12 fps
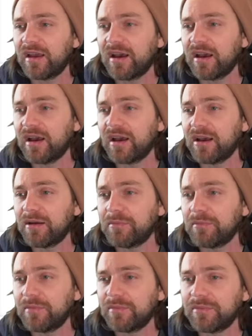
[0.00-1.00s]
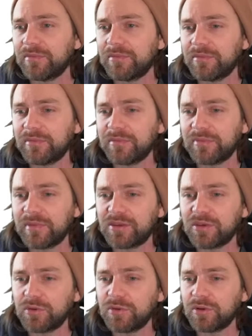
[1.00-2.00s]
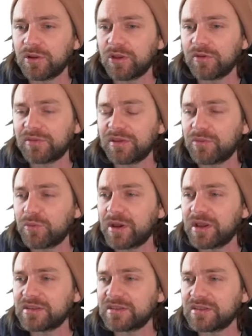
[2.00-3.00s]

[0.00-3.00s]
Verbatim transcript: Um, they do a lot of giveaways